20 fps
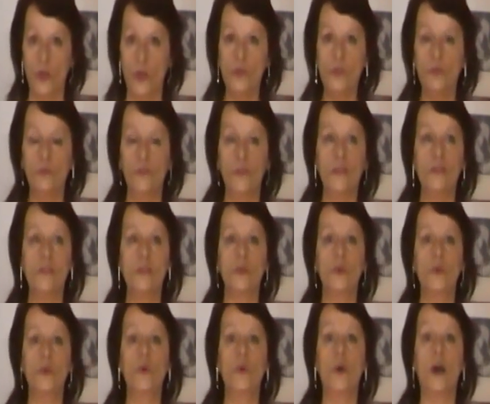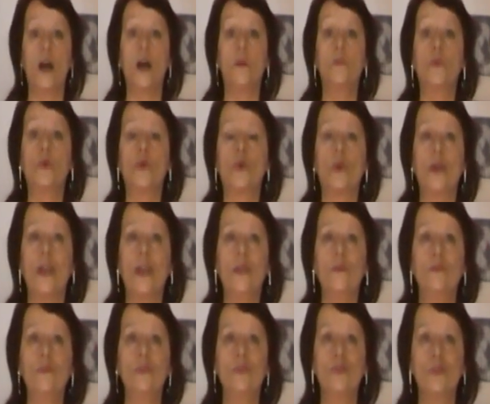philosophers who are
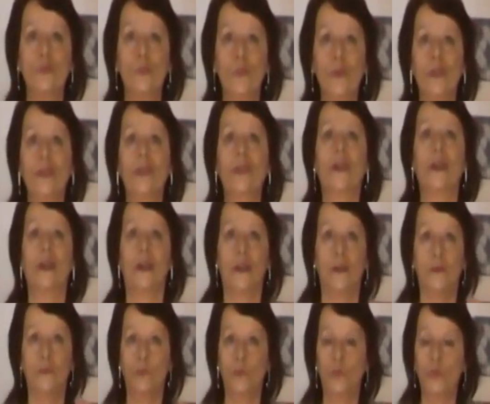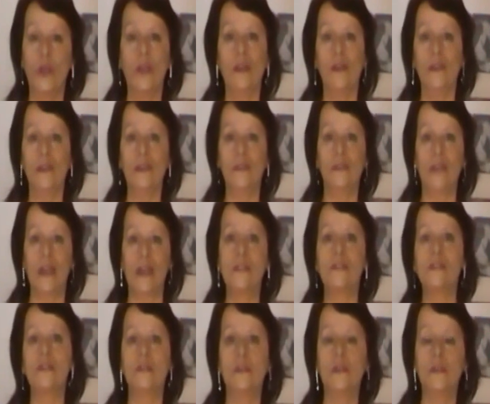proclaimed to be
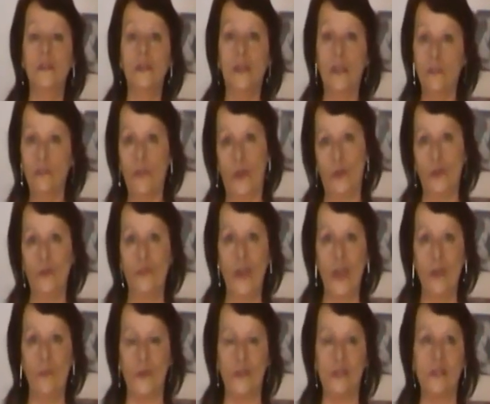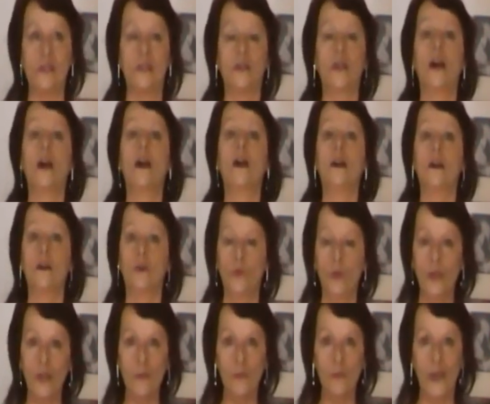brilliant, excellent and very famous?
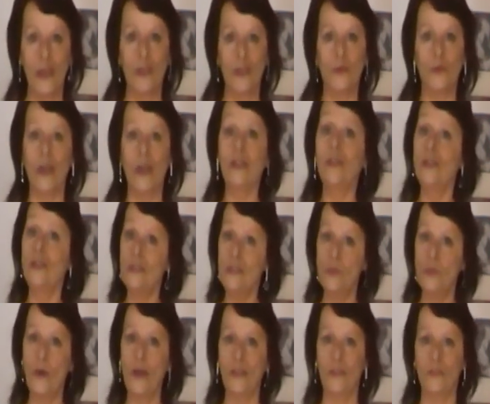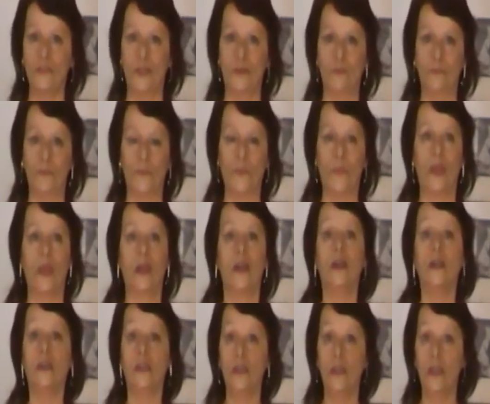William Lane Craig is one of them.
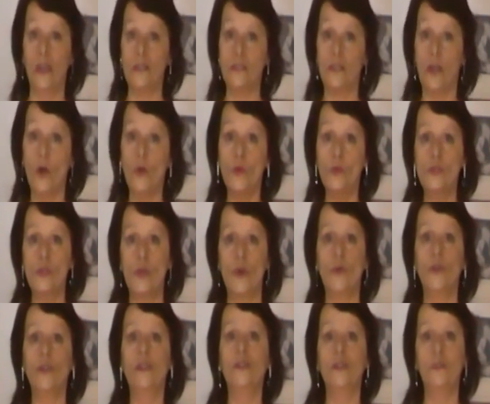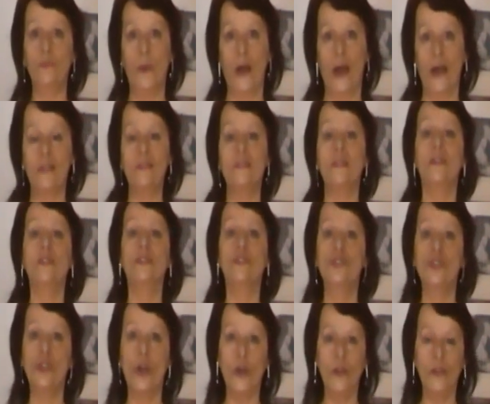He has also in the
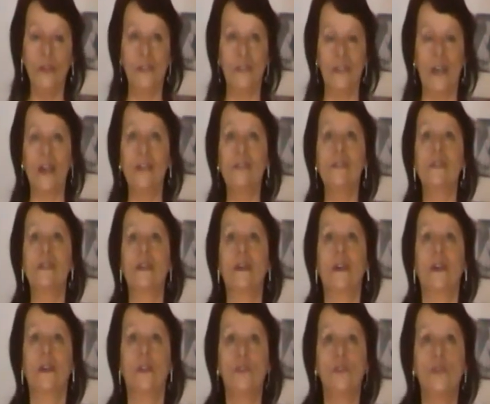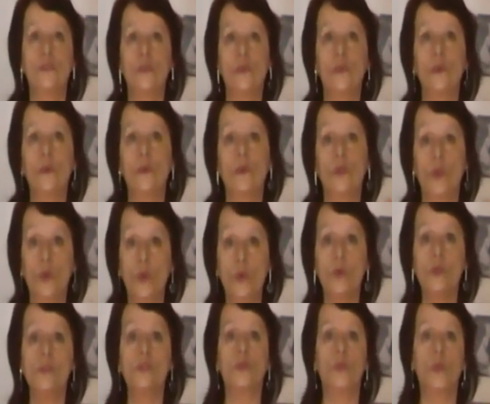past enjoined us to
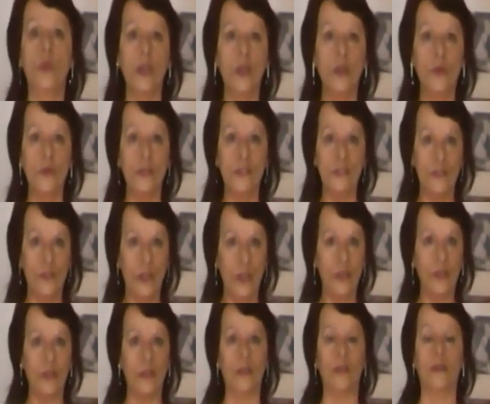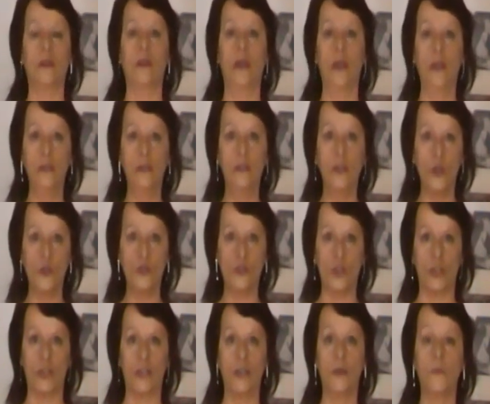use rigorous thinking and
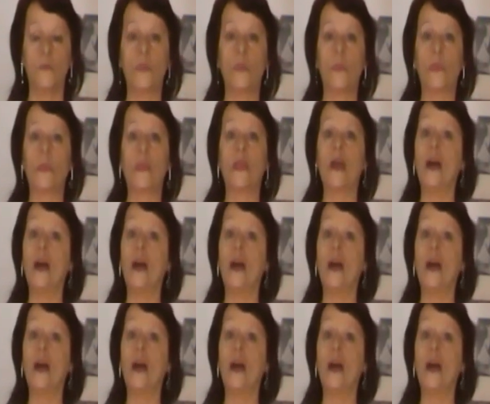logic.